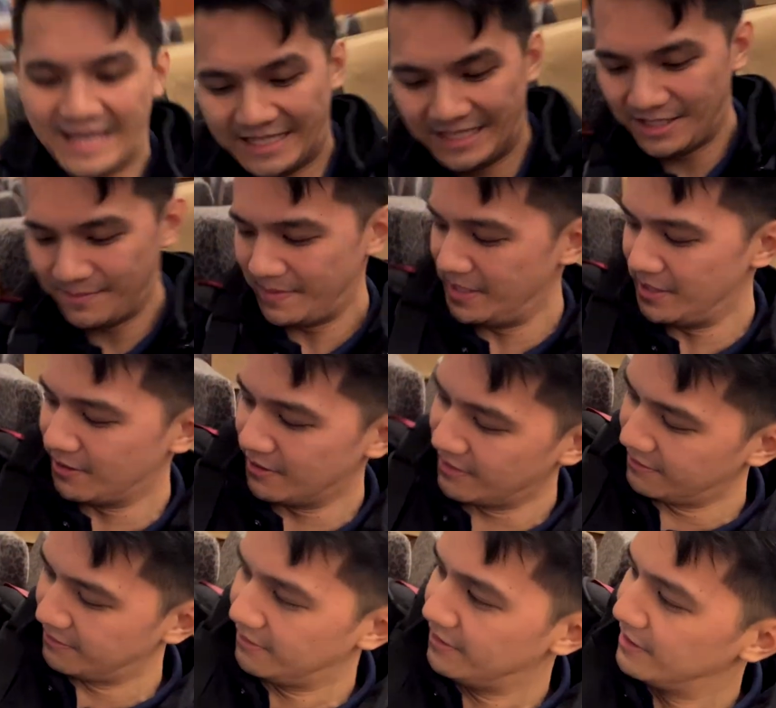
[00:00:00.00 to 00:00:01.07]
anime
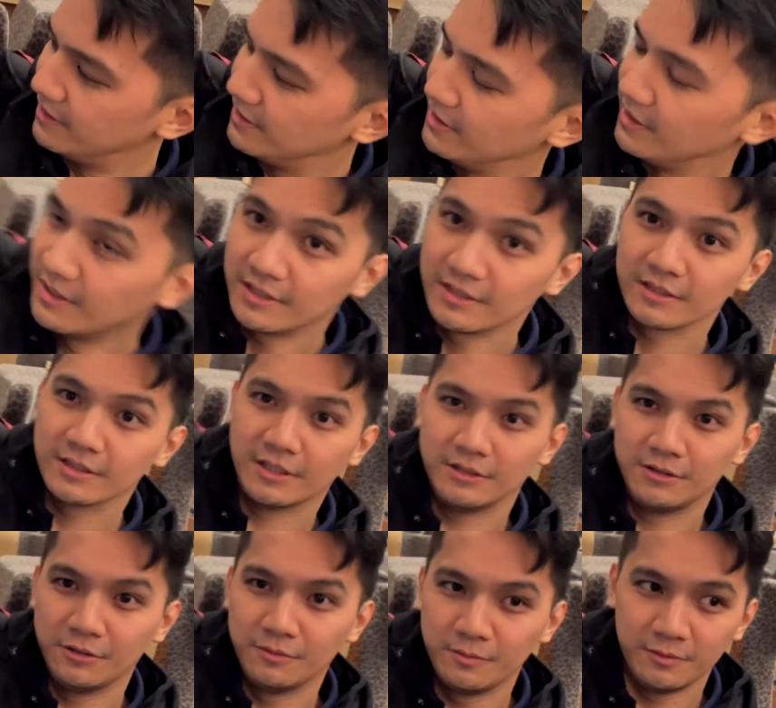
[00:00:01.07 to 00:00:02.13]
or
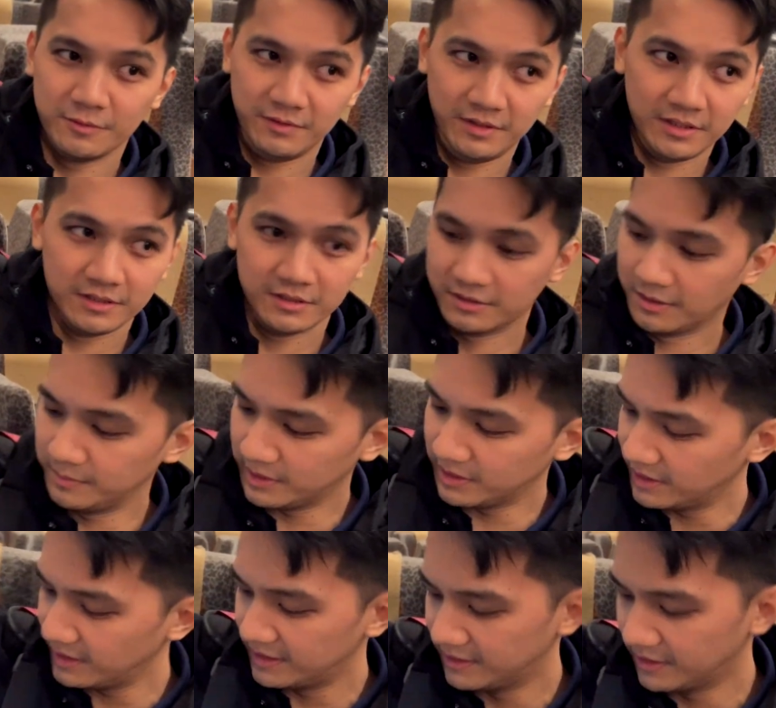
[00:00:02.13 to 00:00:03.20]
cartoon movie. So I'm just
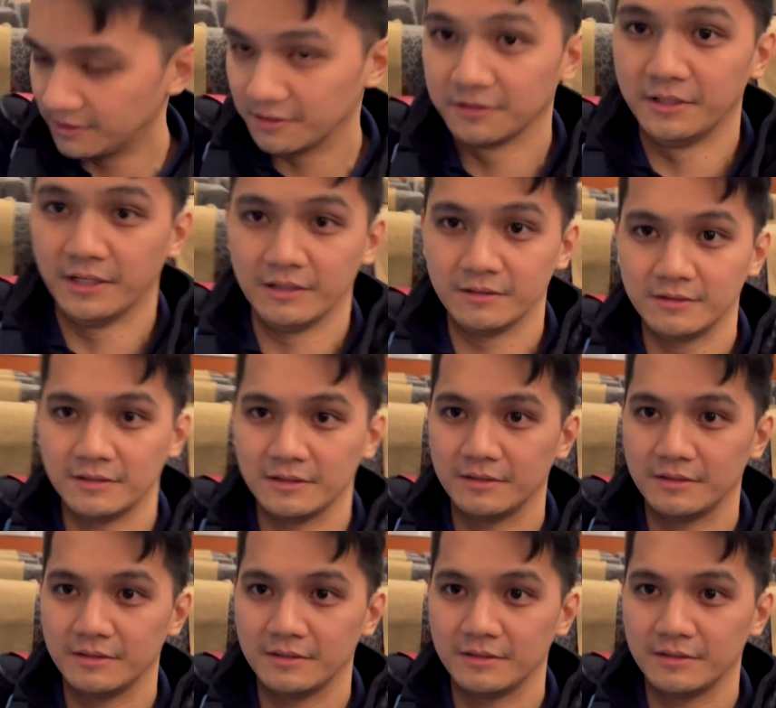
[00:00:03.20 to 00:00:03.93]
gonna get settled down.